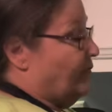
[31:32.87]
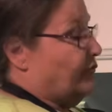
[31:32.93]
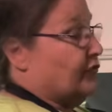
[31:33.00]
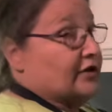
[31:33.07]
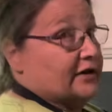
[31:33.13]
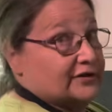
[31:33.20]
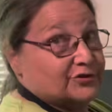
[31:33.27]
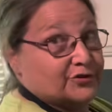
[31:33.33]
a
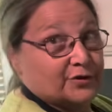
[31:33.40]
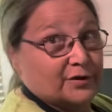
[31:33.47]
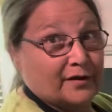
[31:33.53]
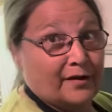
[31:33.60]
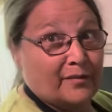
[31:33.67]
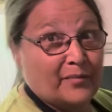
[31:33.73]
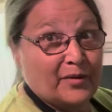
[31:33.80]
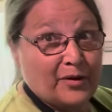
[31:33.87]
fresh
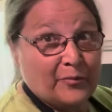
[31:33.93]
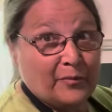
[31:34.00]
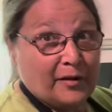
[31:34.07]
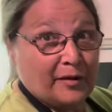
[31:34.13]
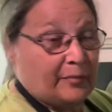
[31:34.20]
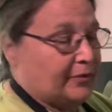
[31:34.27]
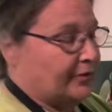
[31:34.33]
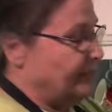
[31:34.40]
bell
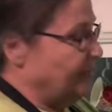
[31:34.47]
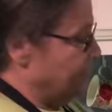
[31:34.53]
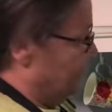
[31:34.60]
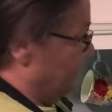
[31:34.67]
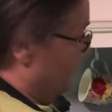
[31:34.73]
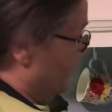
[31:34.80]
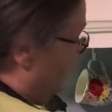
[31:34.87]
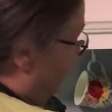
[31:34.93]
pepper,
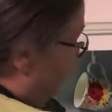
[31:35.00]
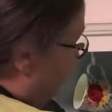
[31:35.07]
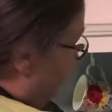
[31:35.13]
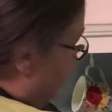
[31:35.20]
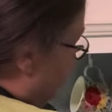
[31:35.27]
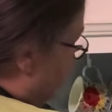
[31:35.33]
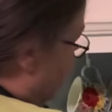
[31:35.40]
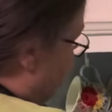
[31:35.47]
and
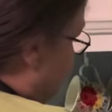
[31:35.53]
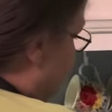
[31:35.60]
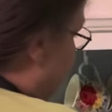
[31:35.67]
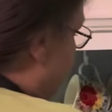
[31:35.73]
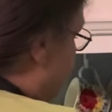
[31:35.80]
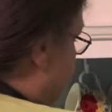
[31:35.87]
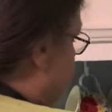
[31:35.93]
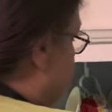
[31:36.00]
I'm just going to
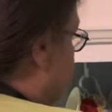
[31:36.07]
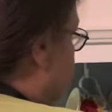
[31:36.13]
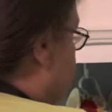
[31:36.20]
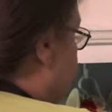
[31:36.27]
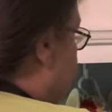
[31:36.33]
cut it